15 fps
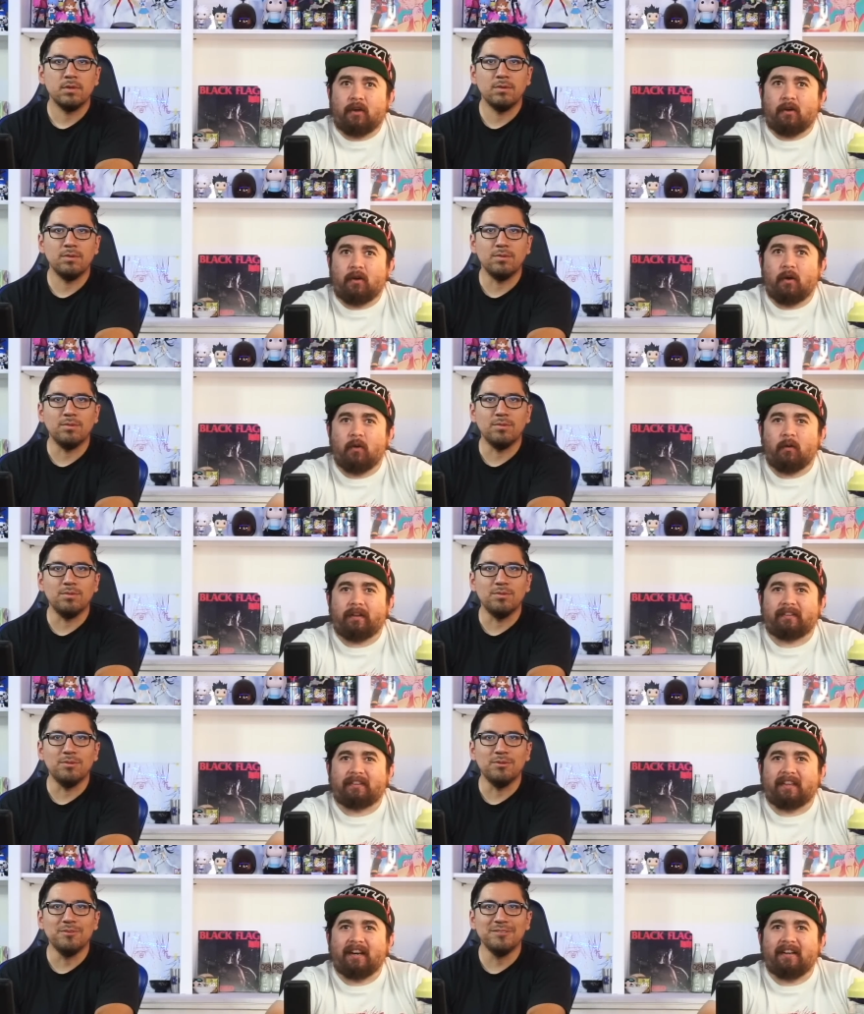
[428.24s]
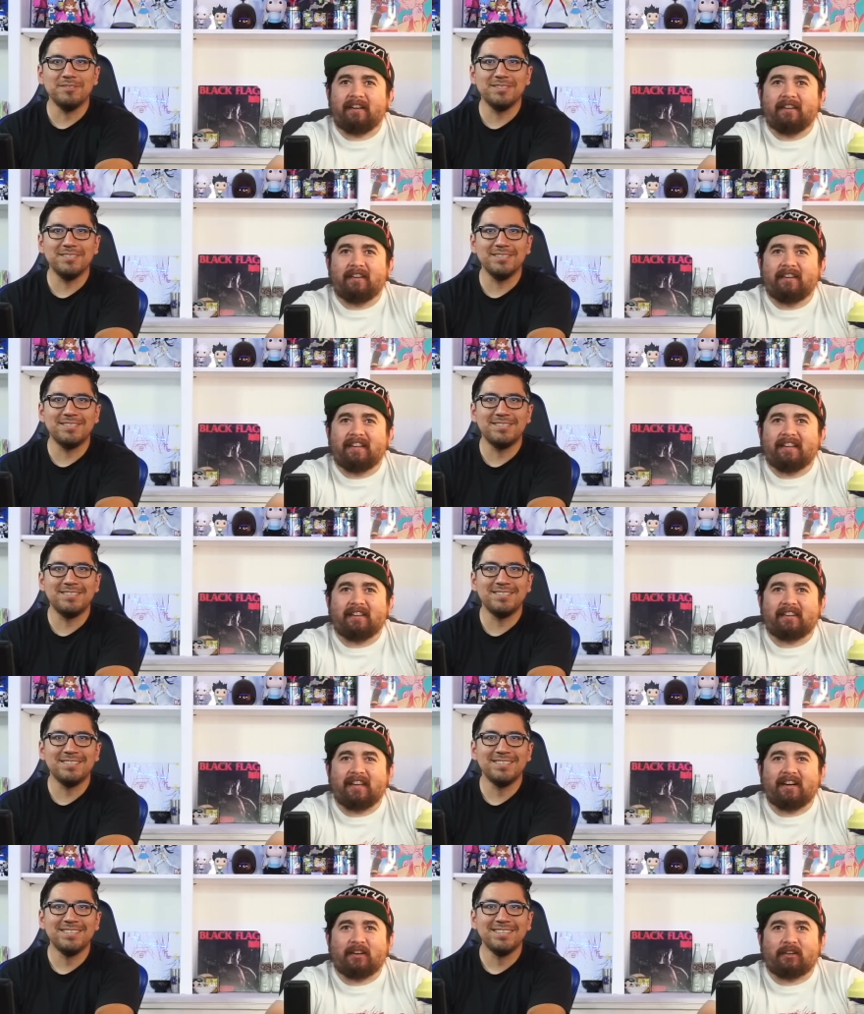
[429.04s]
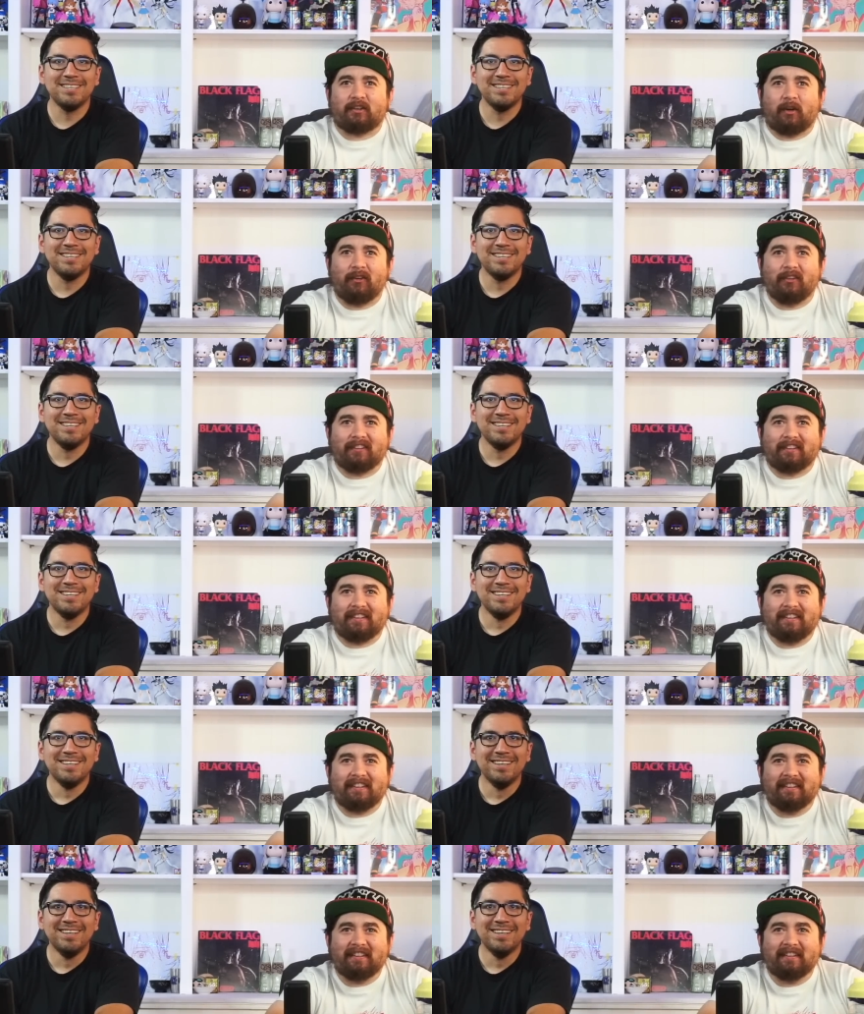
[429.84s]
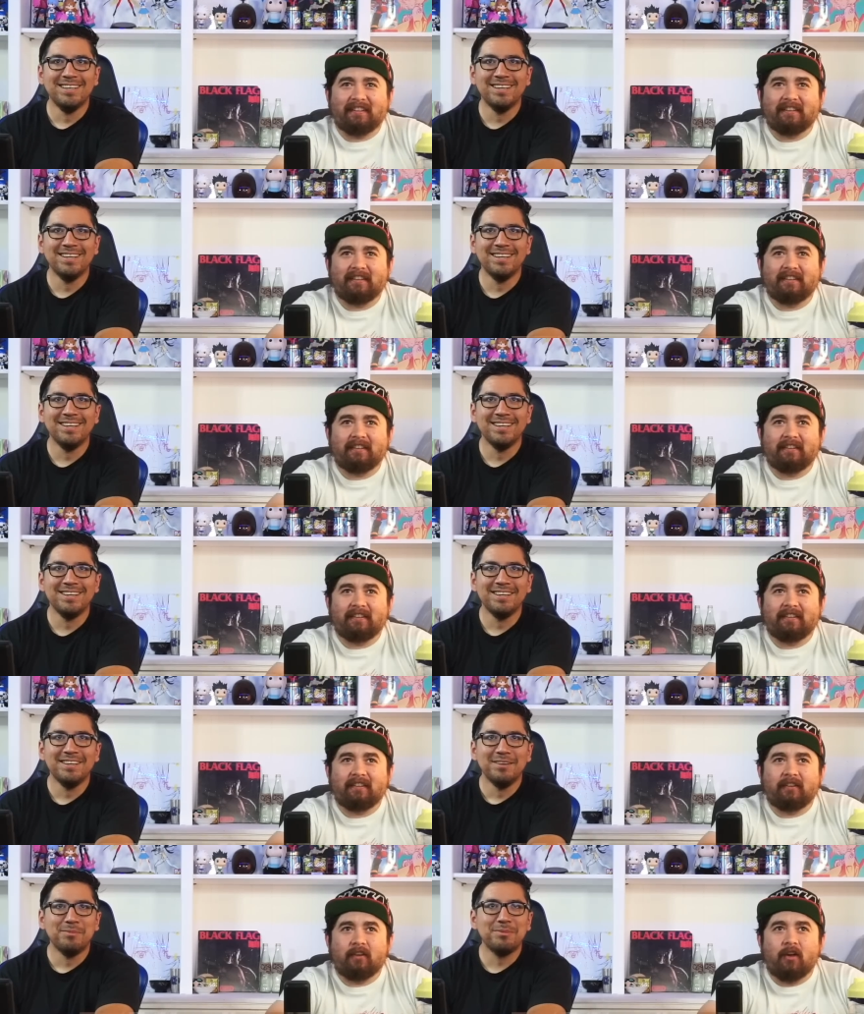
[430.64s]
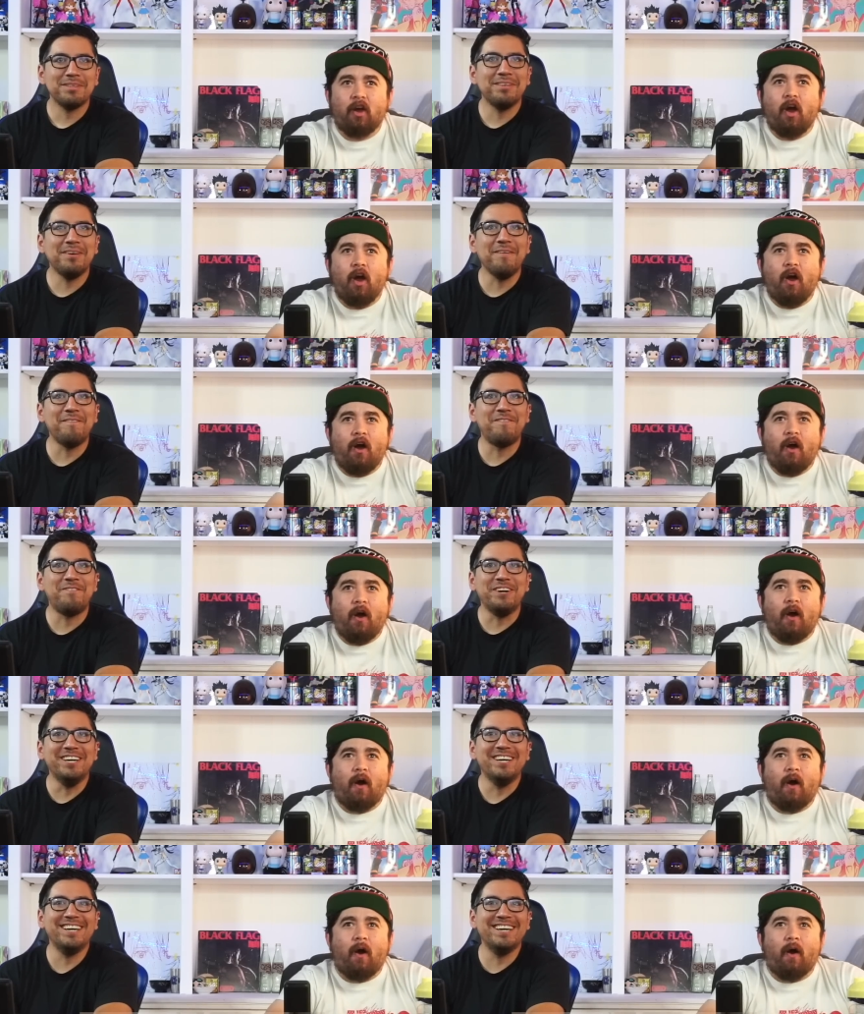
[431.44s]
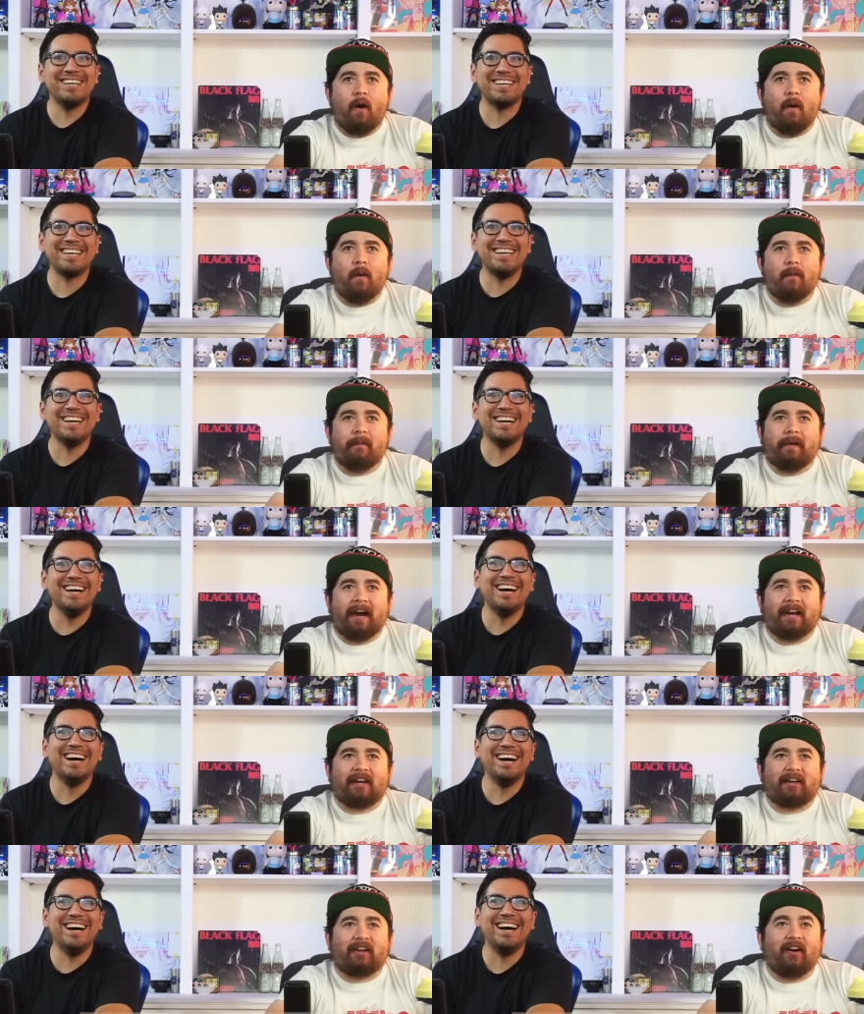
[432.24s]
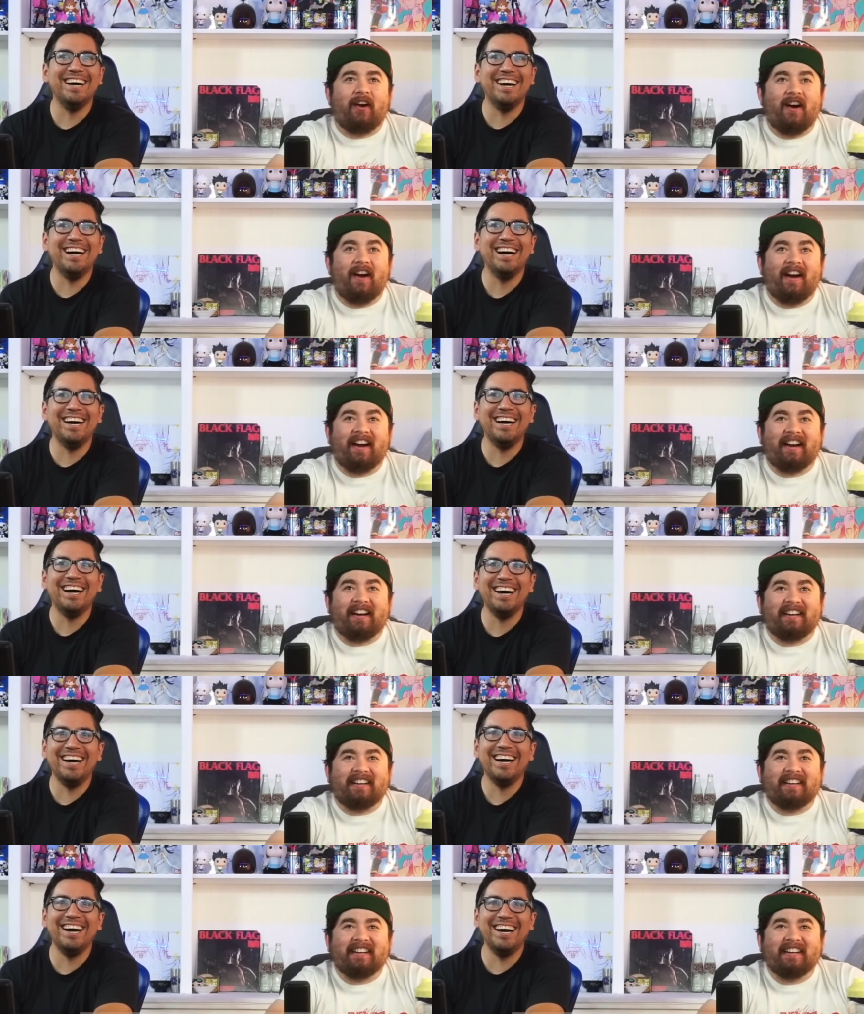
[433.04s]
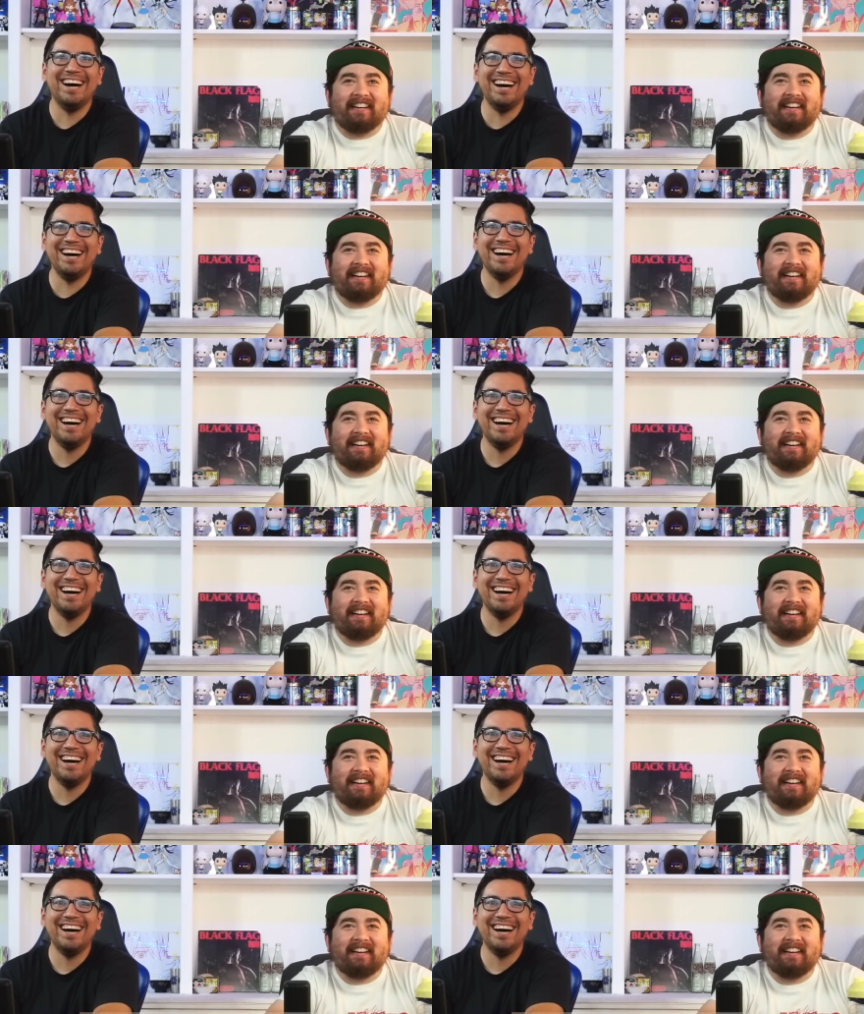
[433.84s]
Speaker 1: Oh, oh is that, who's this? Is that an adult? What the fuck? Oh my god!